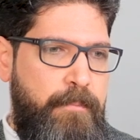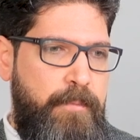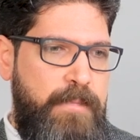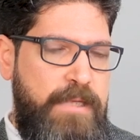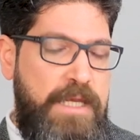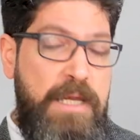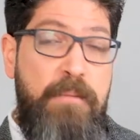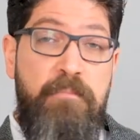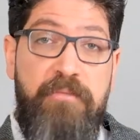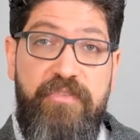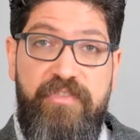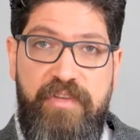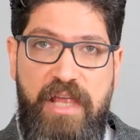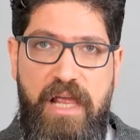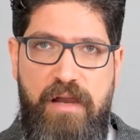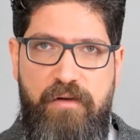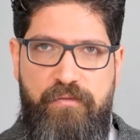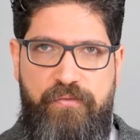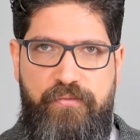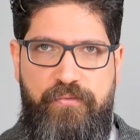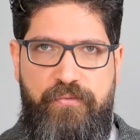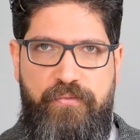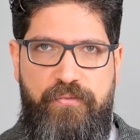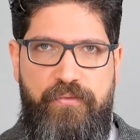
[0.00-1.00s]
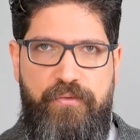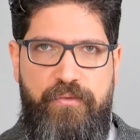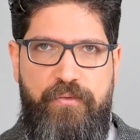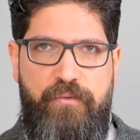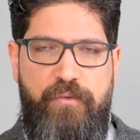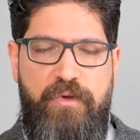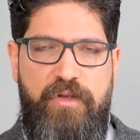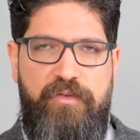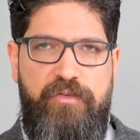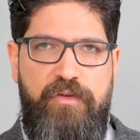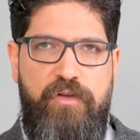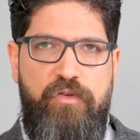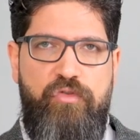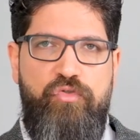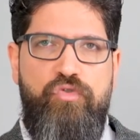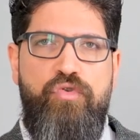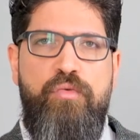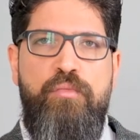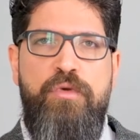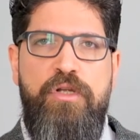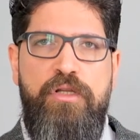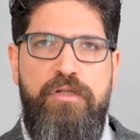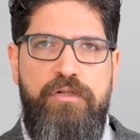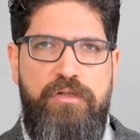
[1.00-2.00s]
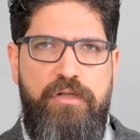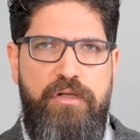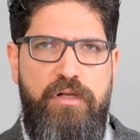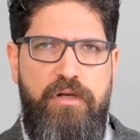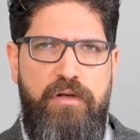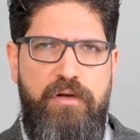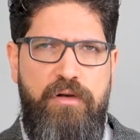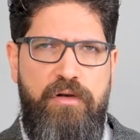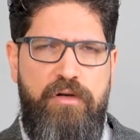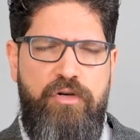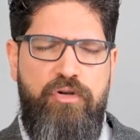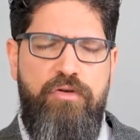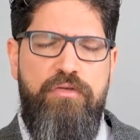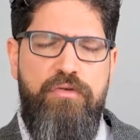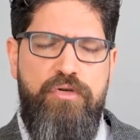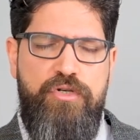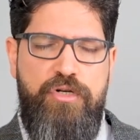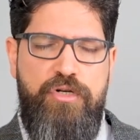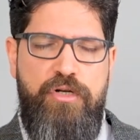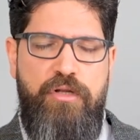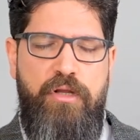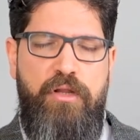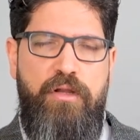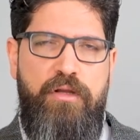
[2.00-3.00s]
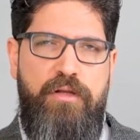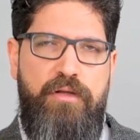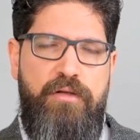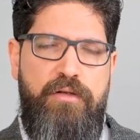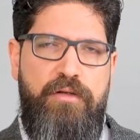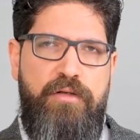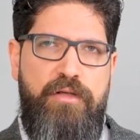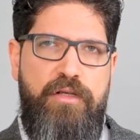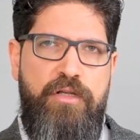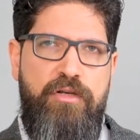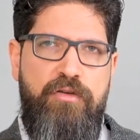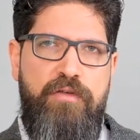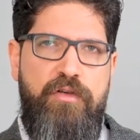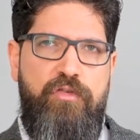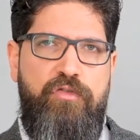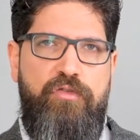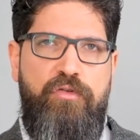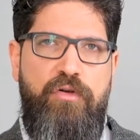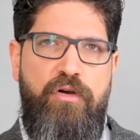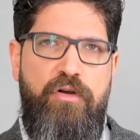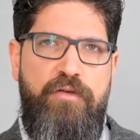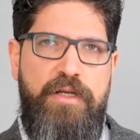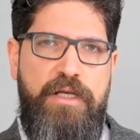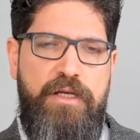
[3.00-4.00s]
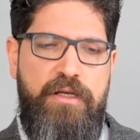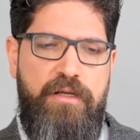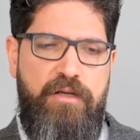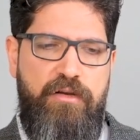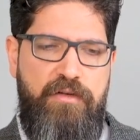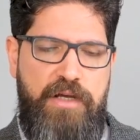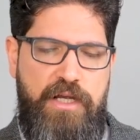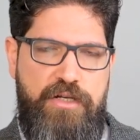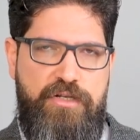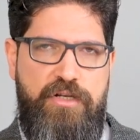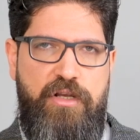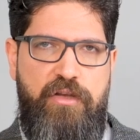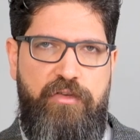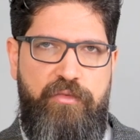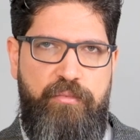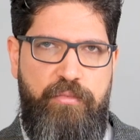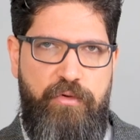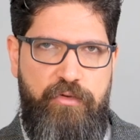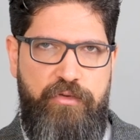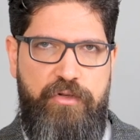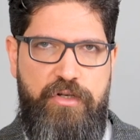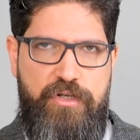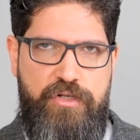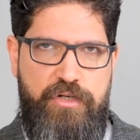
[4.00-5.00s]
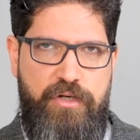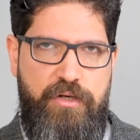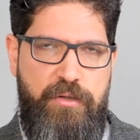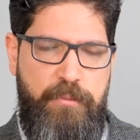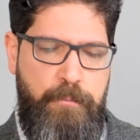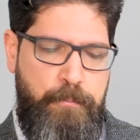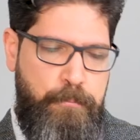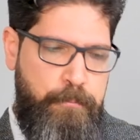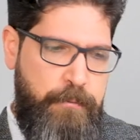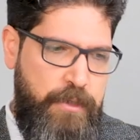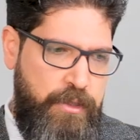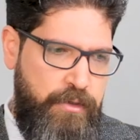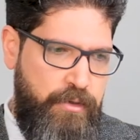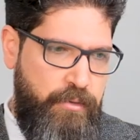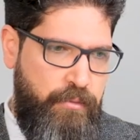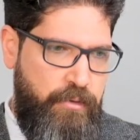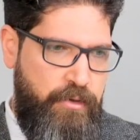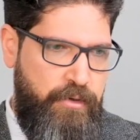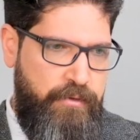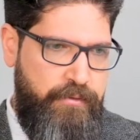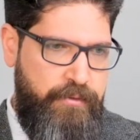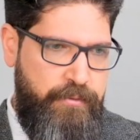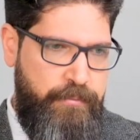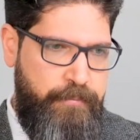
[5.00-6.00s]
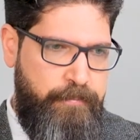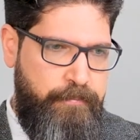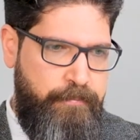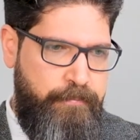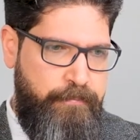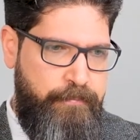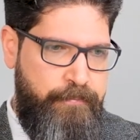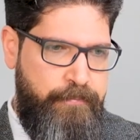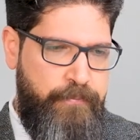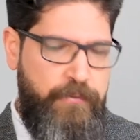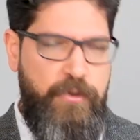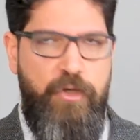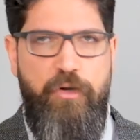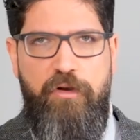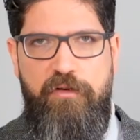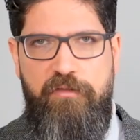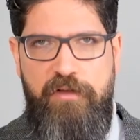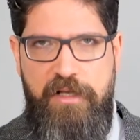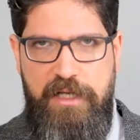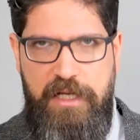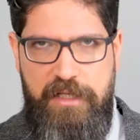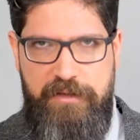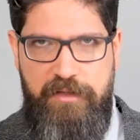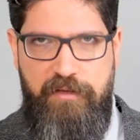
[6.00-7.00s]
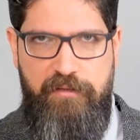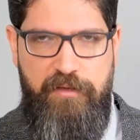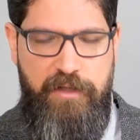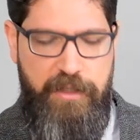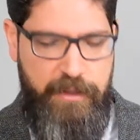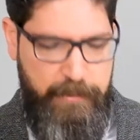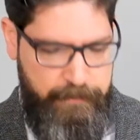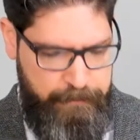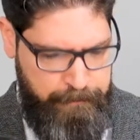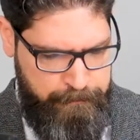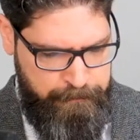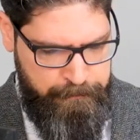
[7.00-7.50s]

himself was instrumental, crucial in restoring Russia's position in the world, or relatively.